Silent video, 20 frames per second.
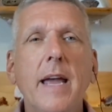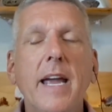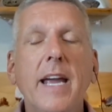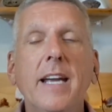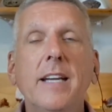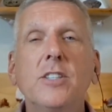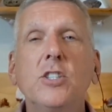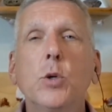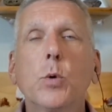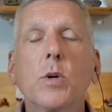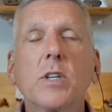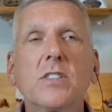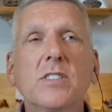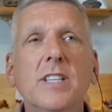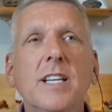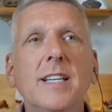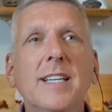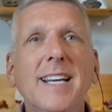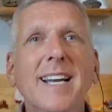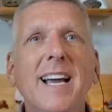And you are
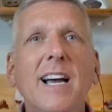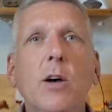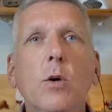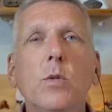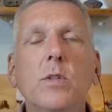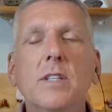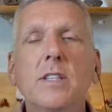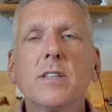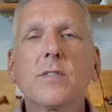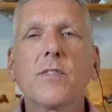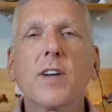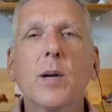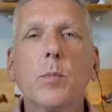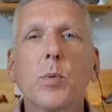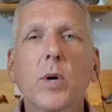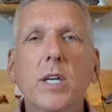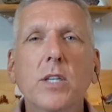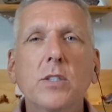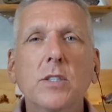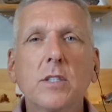sending out this
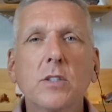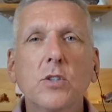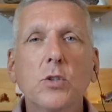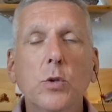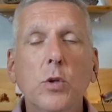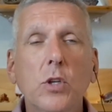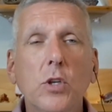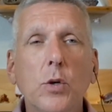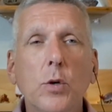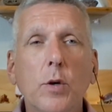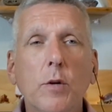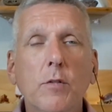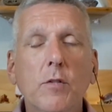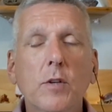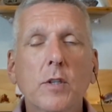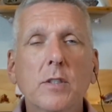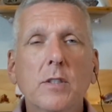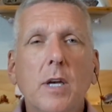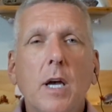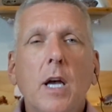vibration to the
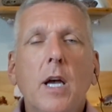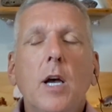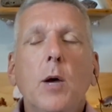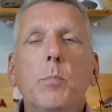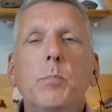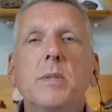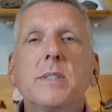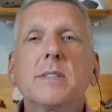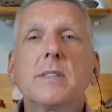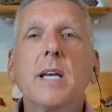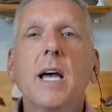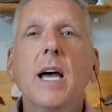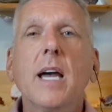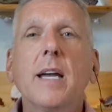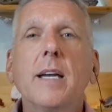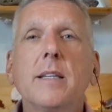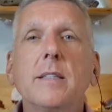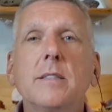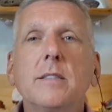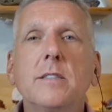universe
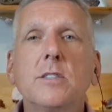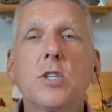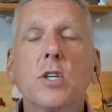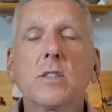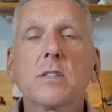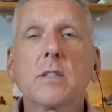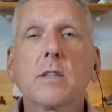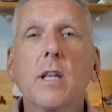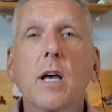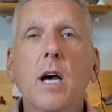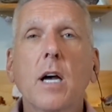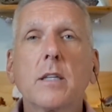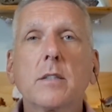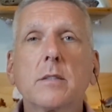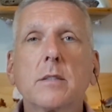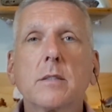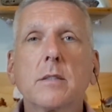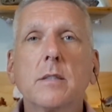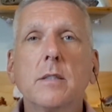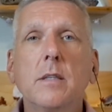besides just
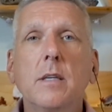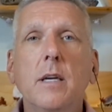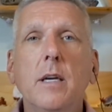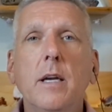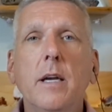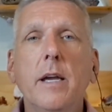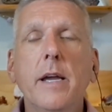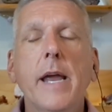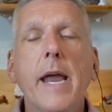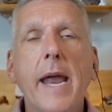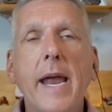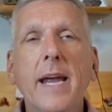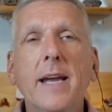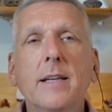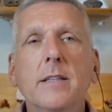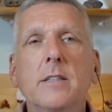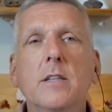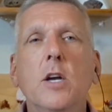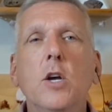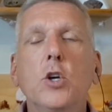thoughts
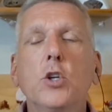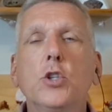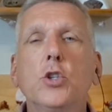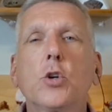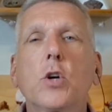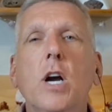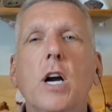and your